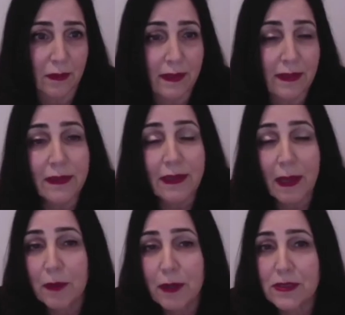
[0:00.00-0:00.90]
These
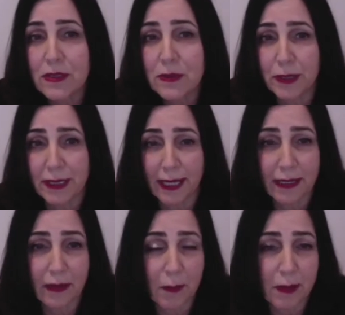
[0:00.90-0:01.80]
collaborations bring
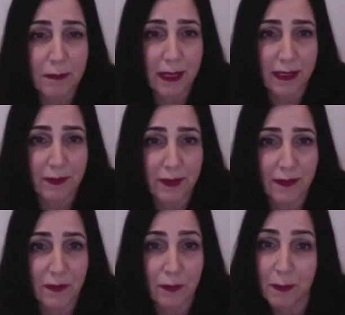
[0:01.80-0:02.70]
economic
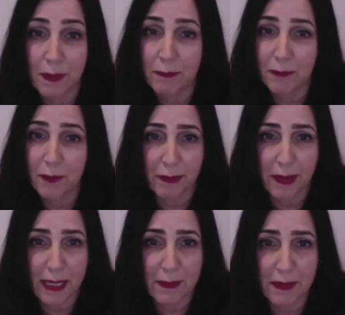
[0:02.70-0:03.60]
benefits from upfront
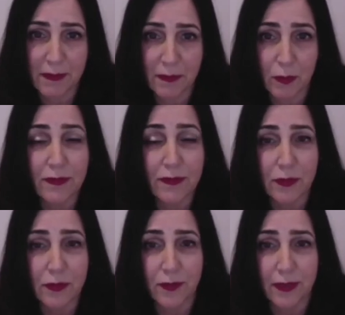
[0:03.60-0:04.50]
payments,
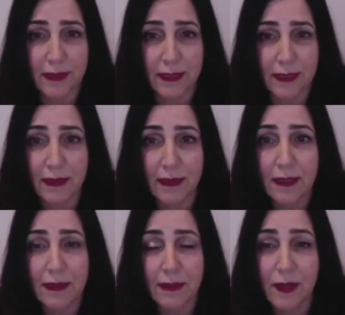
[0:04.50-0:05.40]
research funding,
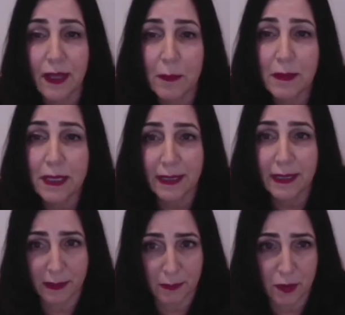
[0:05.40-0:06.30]
development and
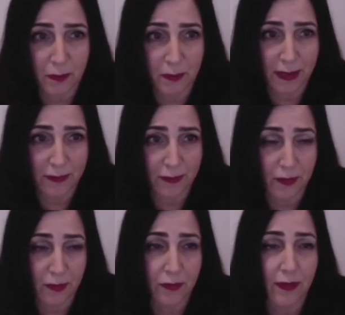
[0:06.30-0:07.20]
commercial
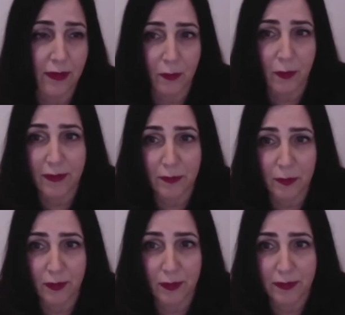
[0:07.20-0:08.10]
milestones, as well as
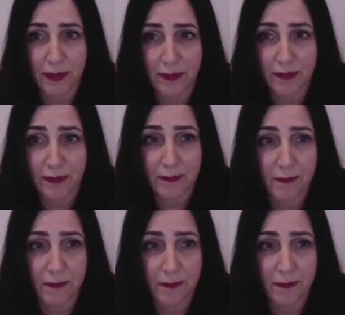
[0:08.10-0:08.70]
royalties.